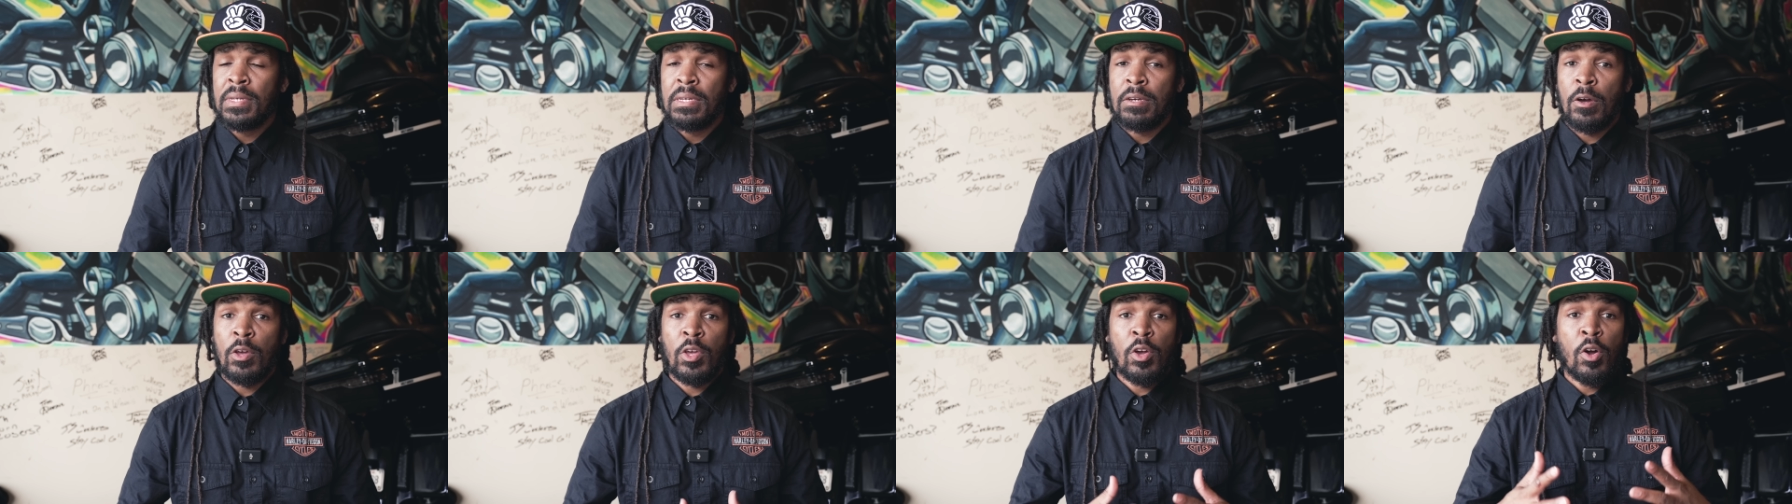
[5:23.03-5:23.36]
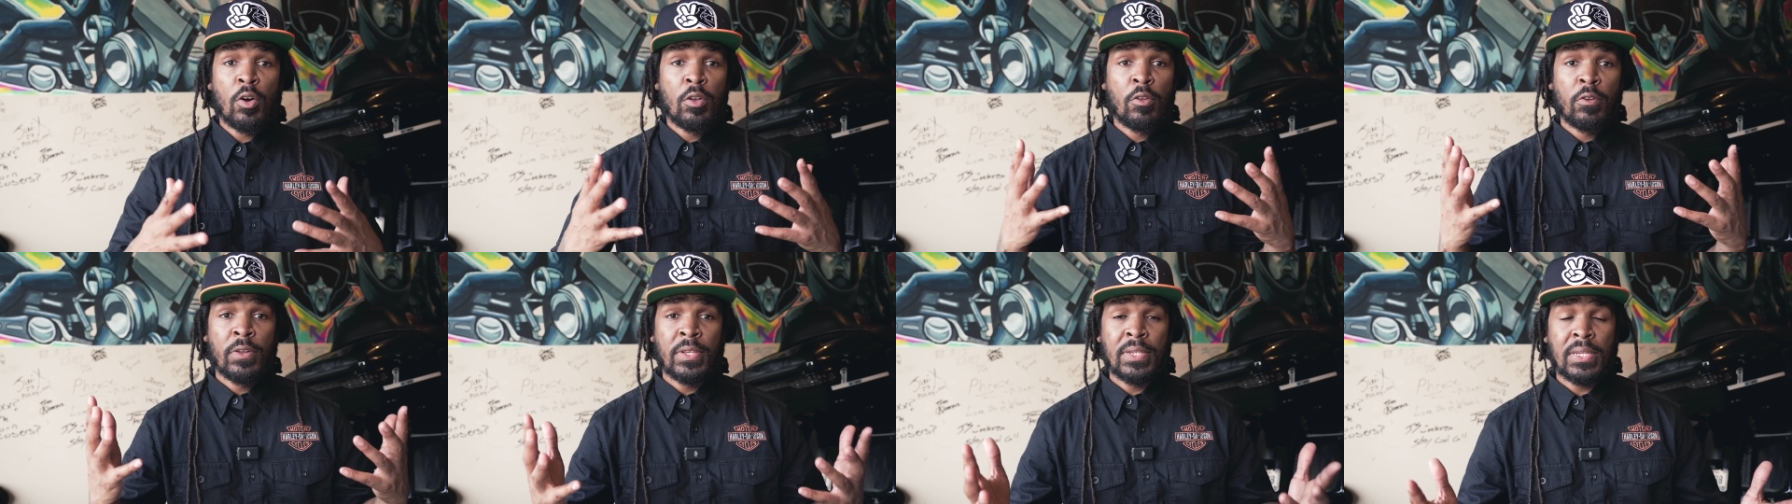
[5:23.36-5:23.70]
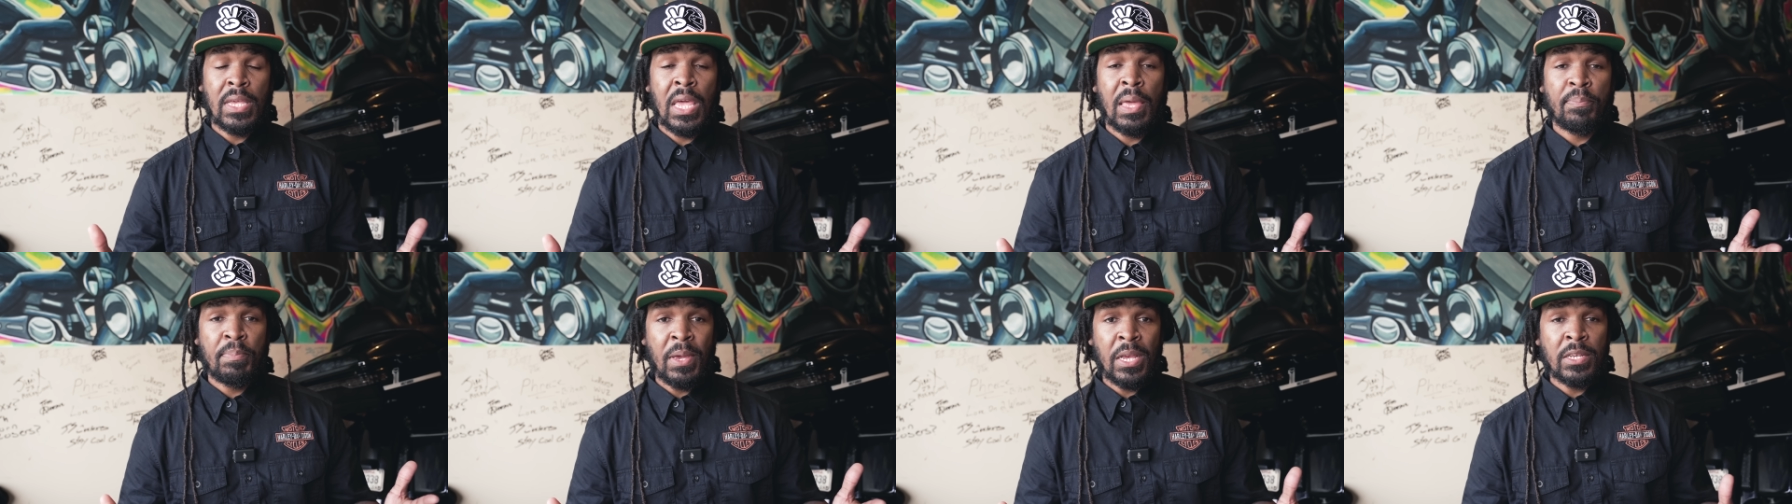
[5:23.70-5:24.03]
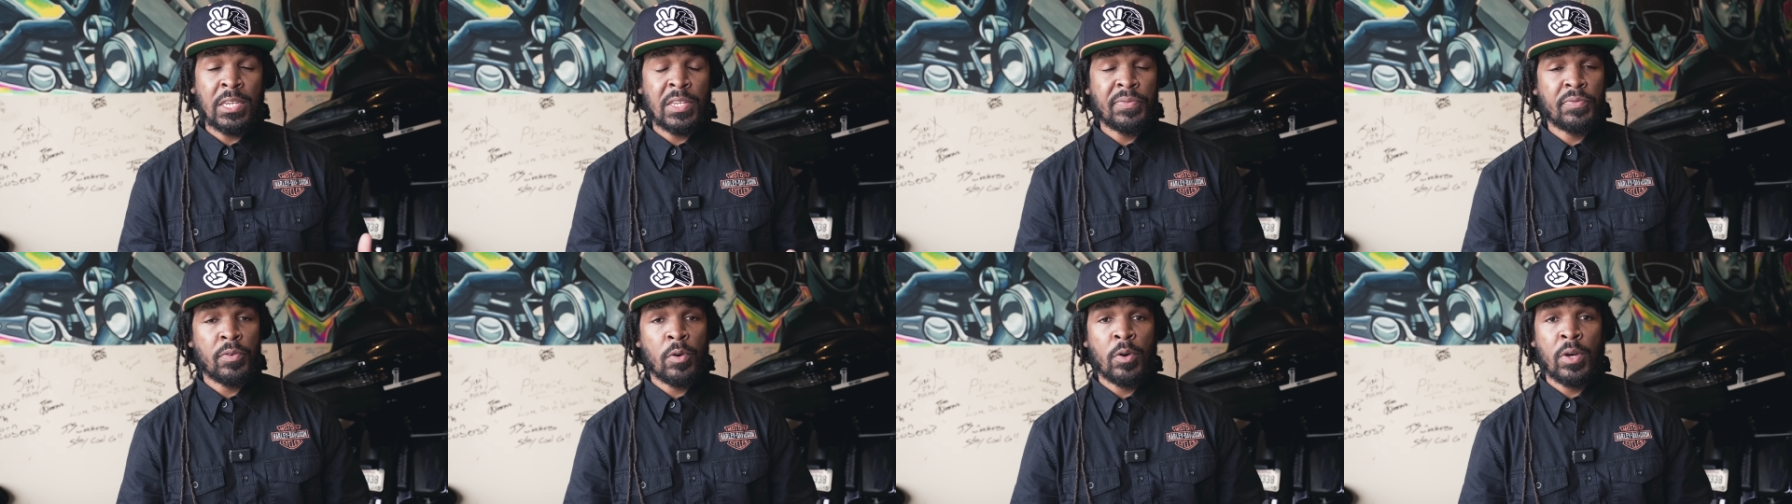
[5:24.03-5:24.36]
Are y'all on the same page
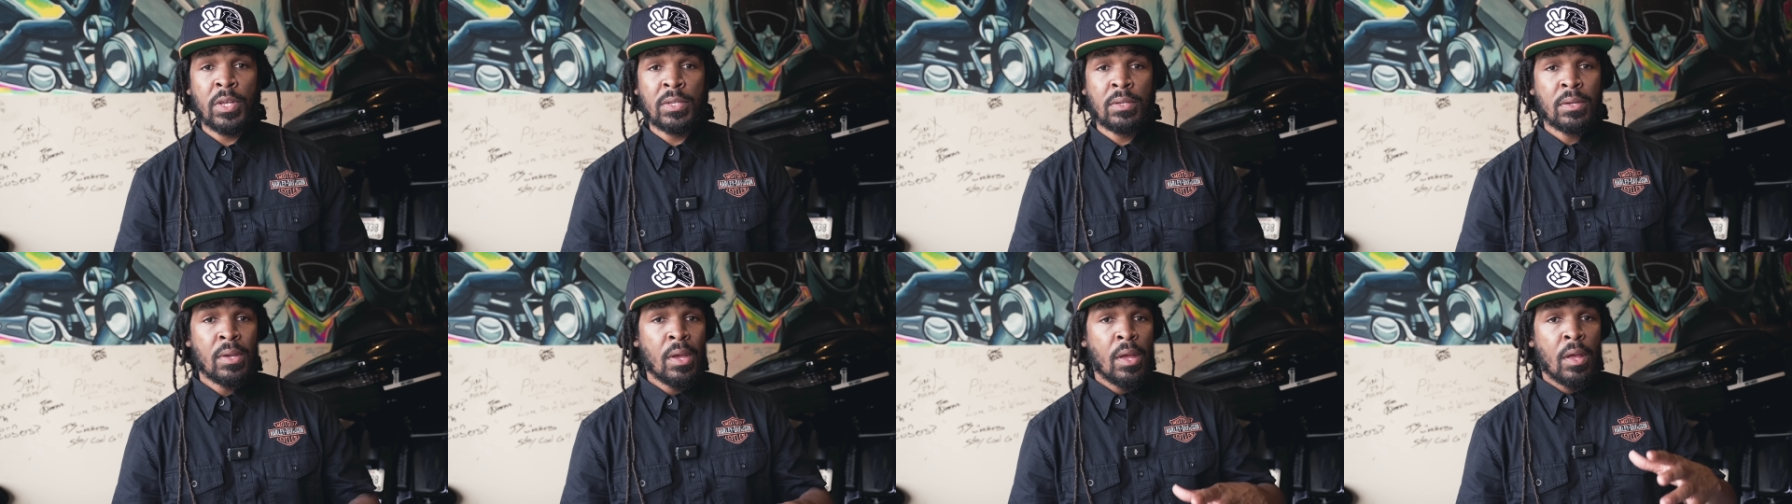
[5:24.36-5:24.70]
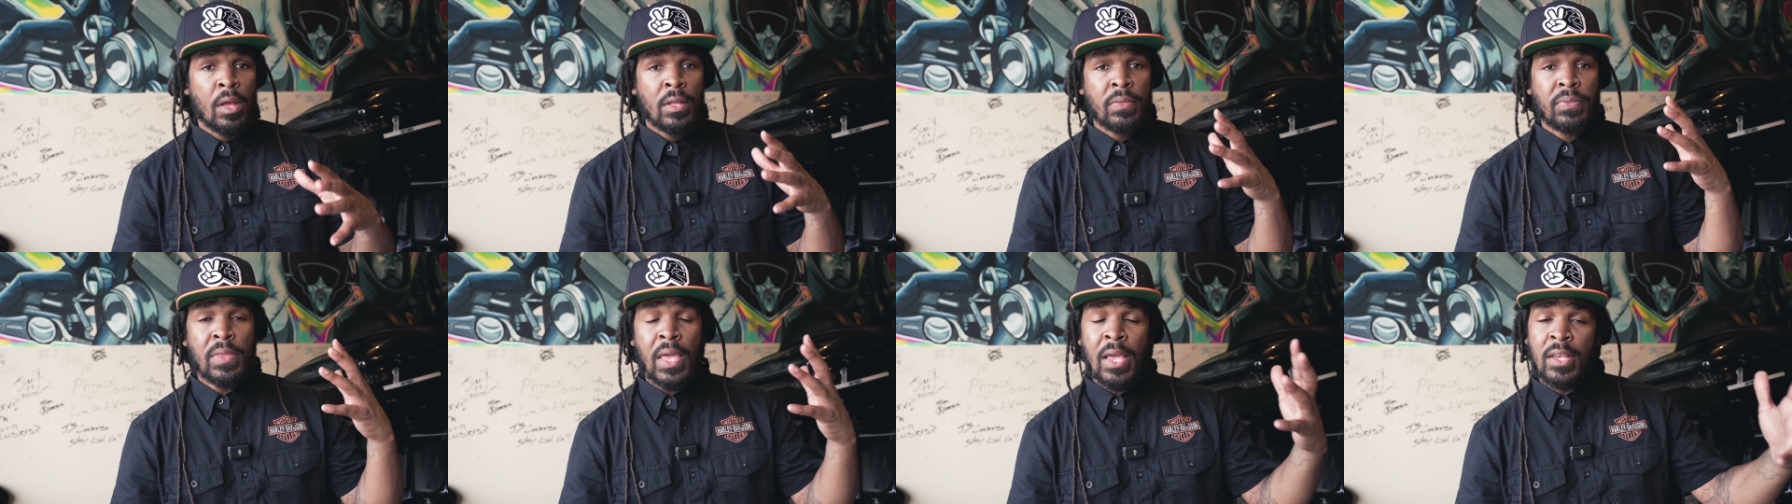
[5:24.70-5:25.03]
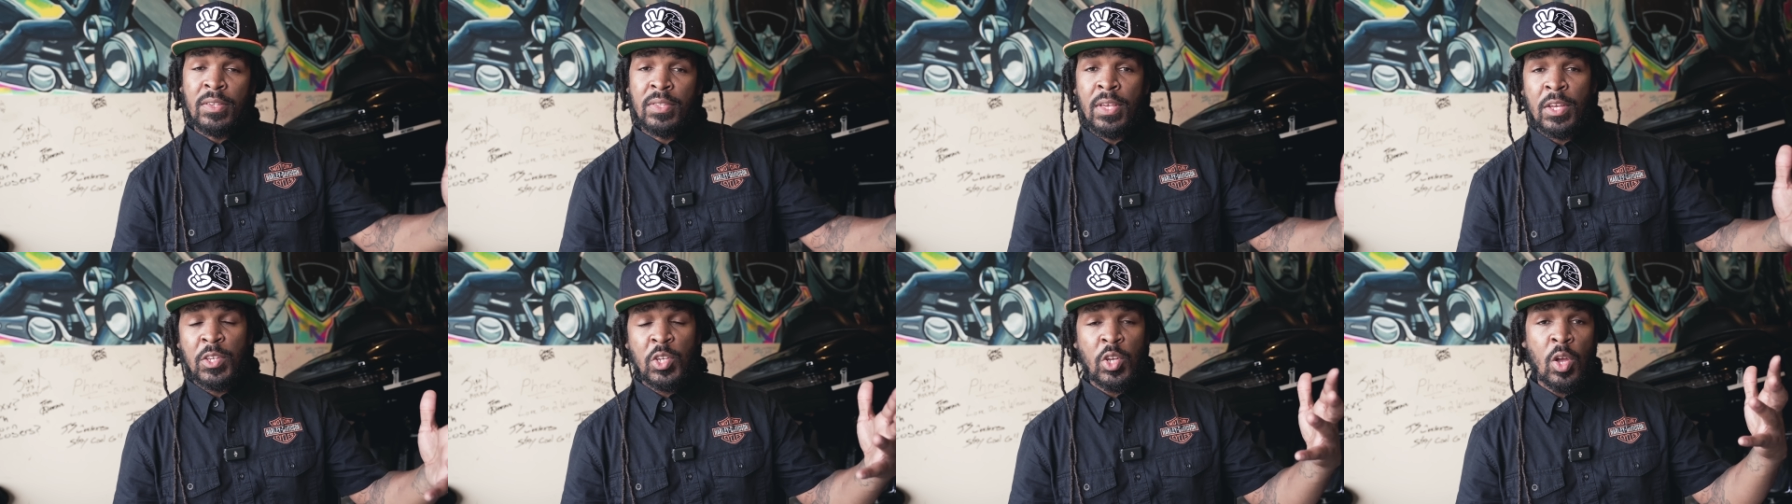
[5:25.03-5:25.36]
as far as things that